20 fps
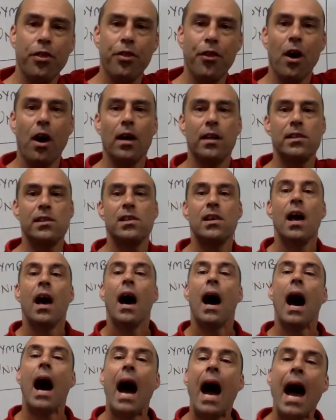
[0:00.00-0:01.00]
thoughts.
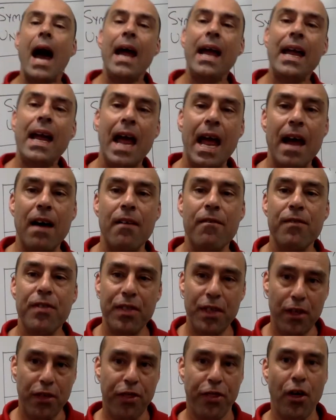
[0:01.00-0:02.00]
I have
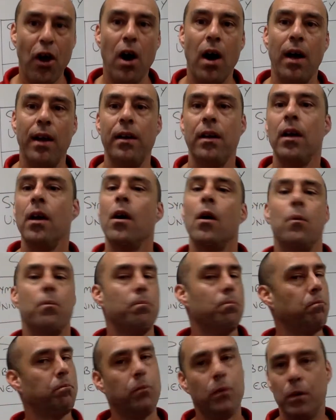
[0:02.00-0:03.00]
the thought
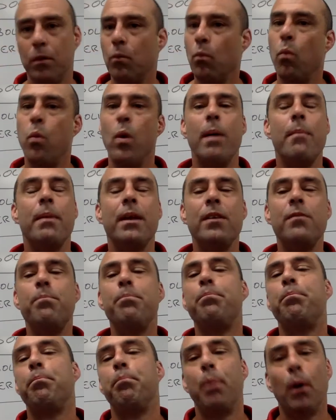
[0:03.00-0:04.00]
women
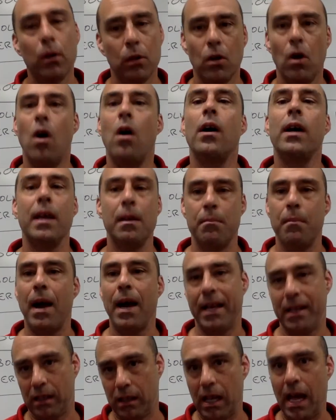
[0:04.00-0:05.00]
belong in my
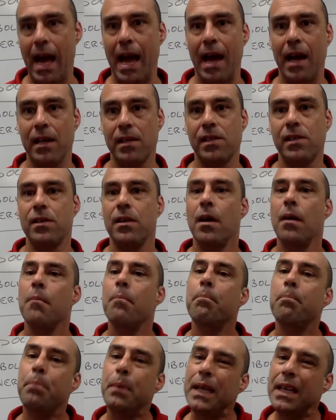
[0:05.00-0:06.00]
class
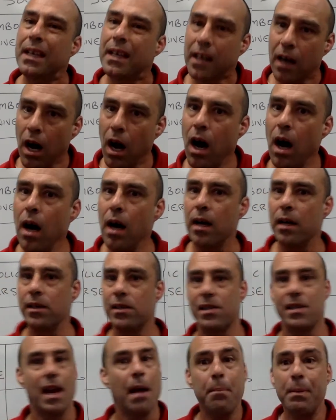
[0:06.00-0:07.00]

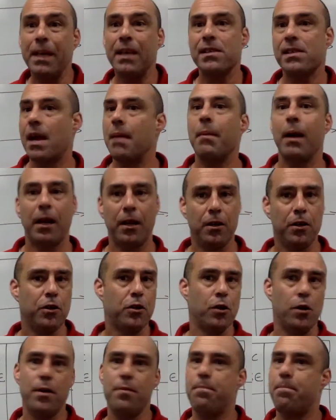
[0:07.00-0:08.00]
because, not because I'm a
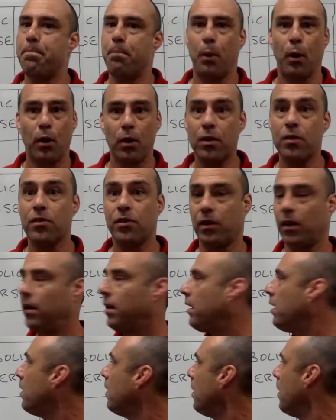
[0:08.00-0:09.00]
good person,
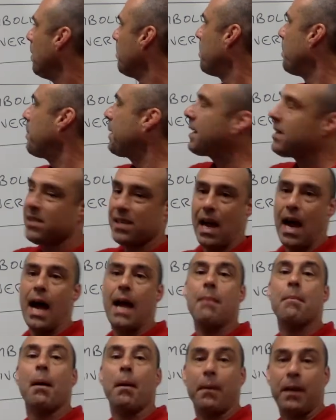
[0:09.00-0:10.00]
but because
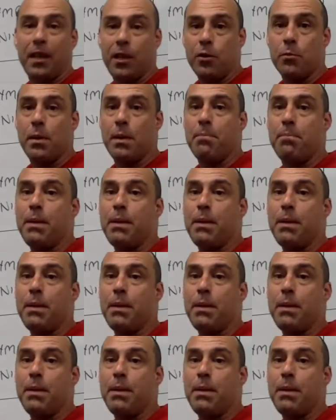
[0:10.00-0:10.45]
I'm a human